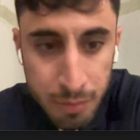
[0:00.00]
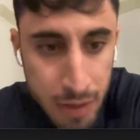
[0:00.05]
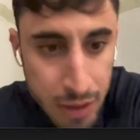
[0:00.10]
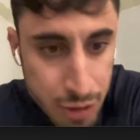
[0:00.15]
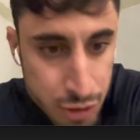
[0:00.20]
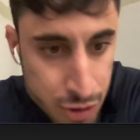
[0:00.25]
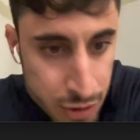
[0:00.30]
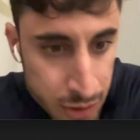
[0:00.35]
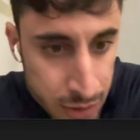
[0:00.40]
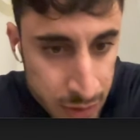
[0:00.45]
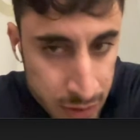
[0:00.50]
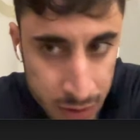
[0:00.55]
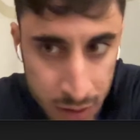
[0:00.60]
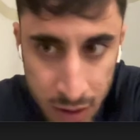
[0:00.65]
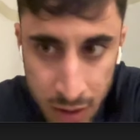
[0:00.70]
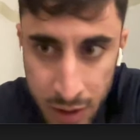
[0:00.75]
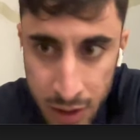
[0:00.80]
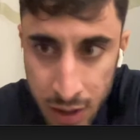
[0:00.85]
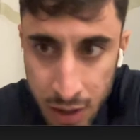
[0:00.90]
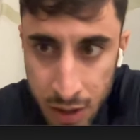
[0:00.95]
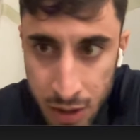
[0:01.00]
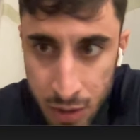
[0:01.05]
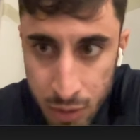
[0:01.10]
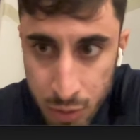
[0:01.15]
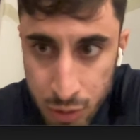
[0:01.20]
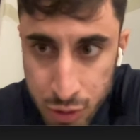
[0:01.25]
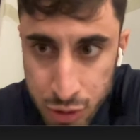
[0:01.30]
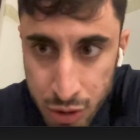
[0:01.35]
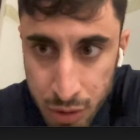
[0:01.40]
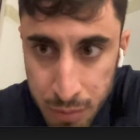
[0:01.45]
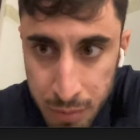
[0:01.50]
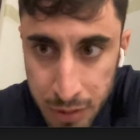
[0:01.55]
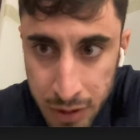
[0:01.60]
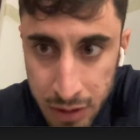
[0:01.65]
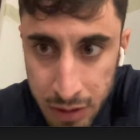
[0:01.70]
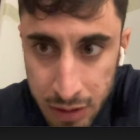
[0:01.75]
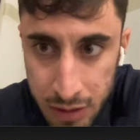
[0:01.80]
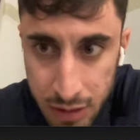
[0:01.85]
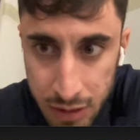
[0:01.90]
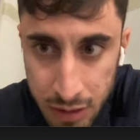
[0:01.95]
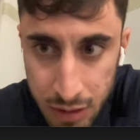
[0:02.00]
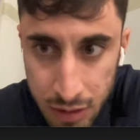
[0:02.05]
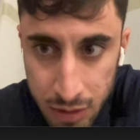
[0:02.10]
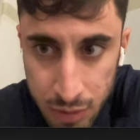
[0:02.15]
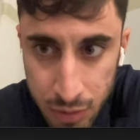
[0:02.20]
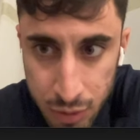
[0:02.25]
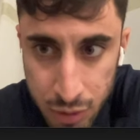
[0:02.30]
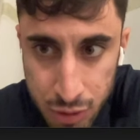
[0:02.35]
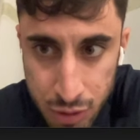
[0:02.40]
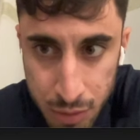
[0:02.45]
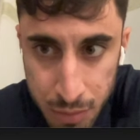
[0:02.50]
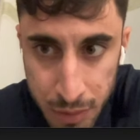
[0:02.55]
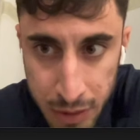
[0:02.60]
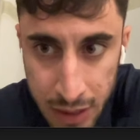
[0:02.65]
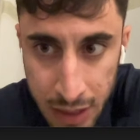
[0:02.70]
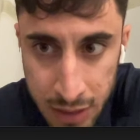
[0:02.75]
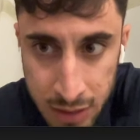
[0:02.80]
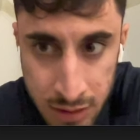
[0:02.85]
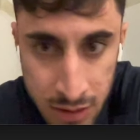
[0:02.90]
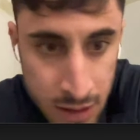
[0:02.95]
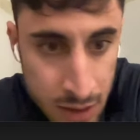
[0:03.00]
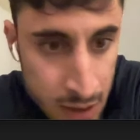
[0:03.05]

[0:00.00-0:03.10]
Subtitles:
manager, which should be next.